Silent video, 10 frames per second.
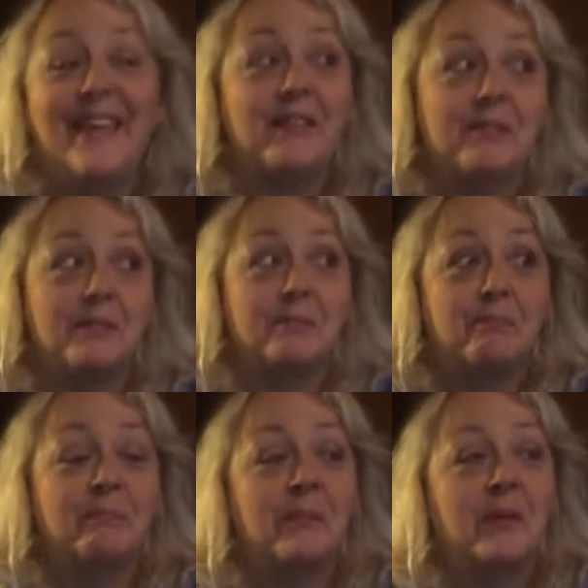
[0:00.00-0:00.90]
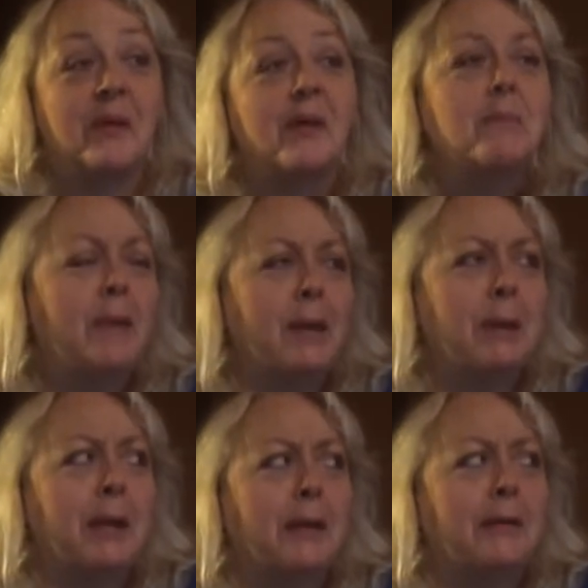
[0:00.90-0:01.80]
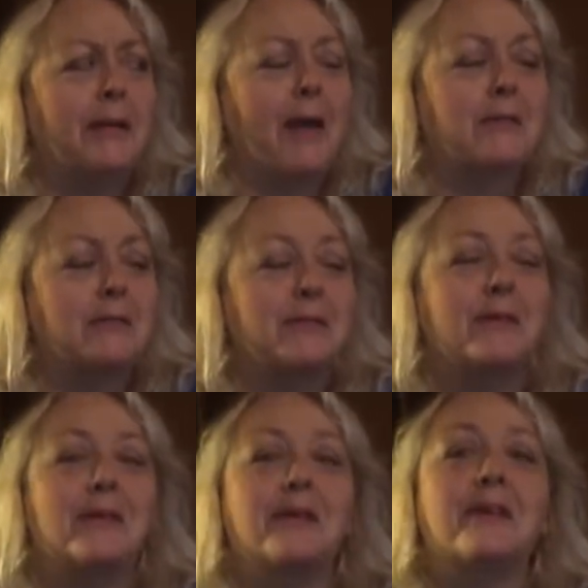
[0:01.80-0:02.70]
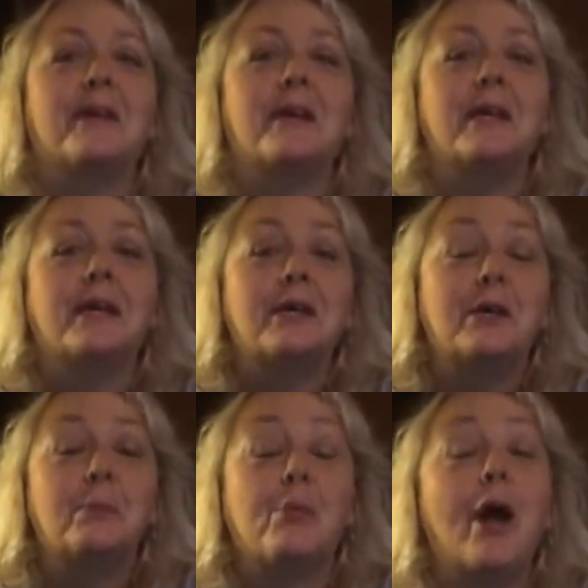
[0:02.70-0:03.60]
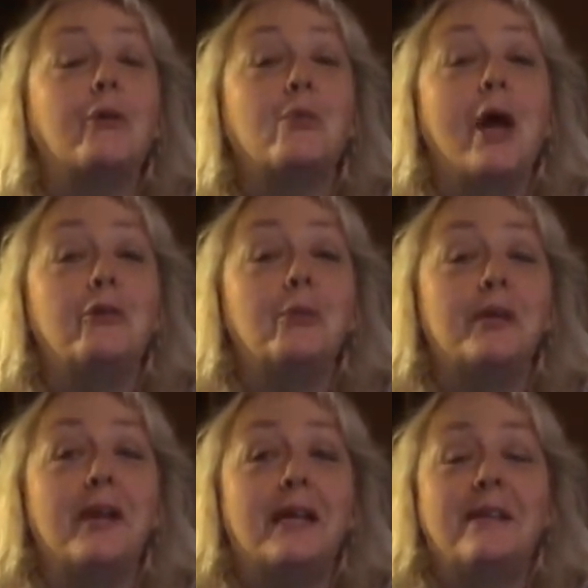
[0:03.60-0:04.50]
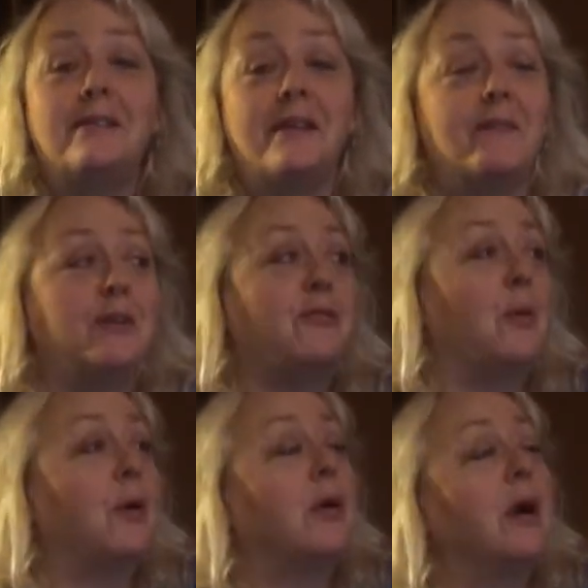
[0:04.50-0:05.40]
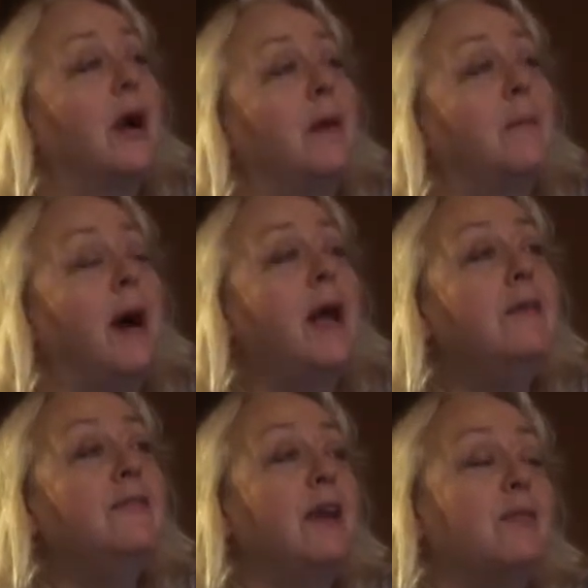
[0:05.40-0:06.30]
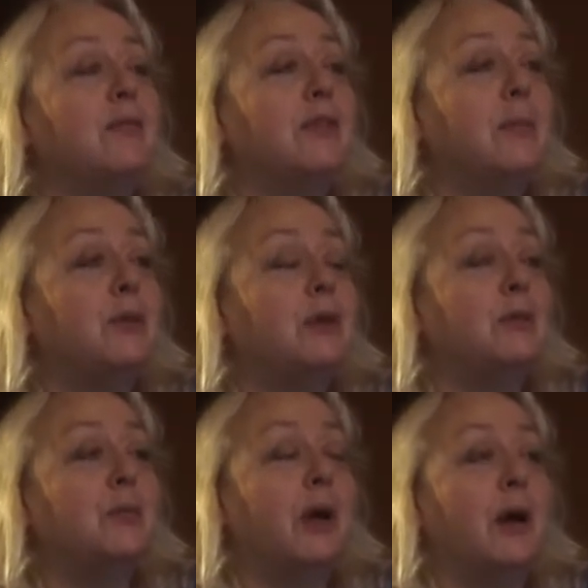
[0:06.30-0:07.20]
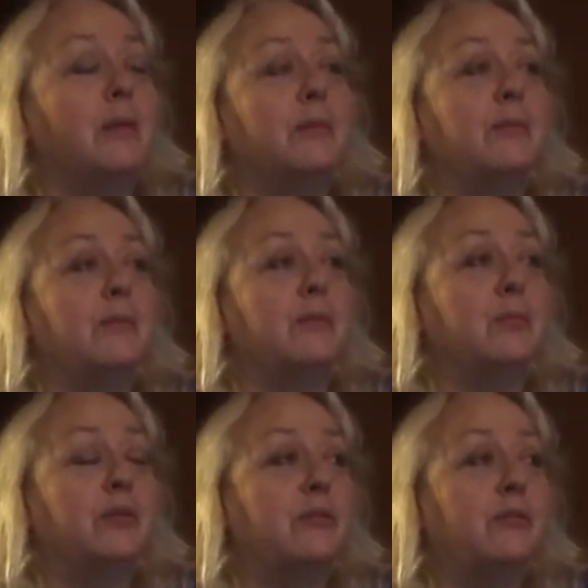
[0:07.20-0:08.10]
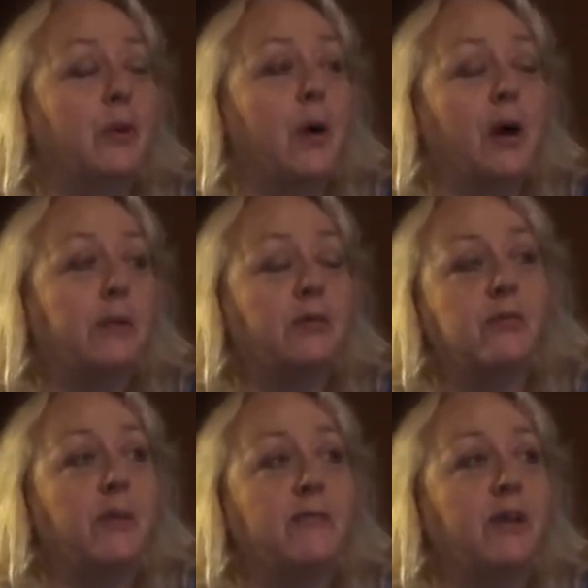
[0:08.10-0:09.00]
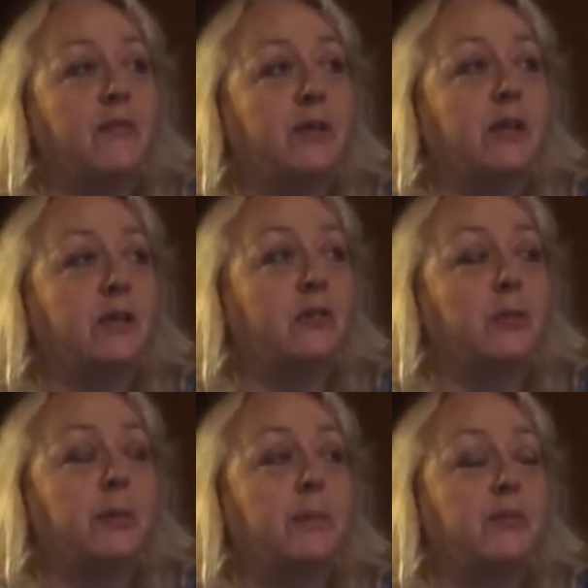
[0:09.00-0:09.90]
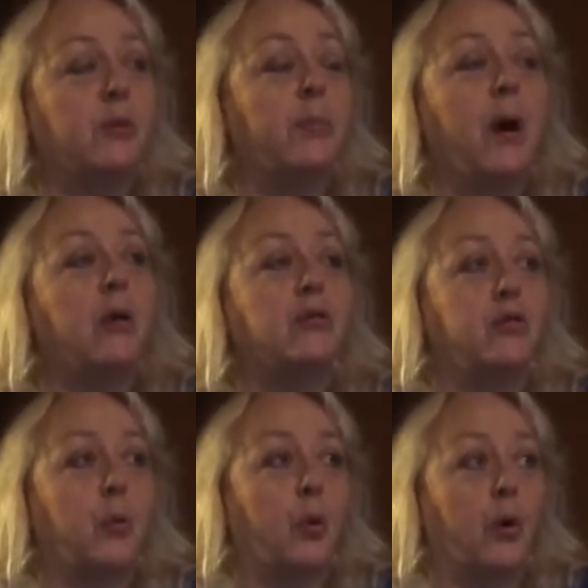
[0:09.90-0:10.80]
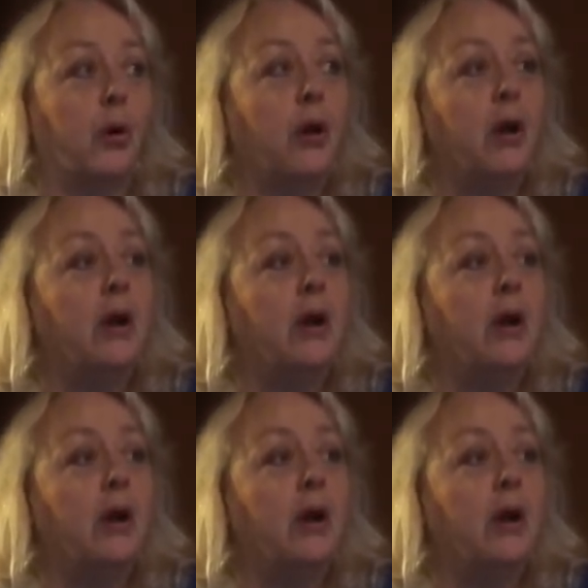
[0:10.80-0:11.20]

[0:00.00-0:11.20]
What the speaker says: Yes. Maybe. Yes. Proud graduate, 1974. My favorite subject, which is so odd because he's my favorite teacher, but Mr. Paul Shore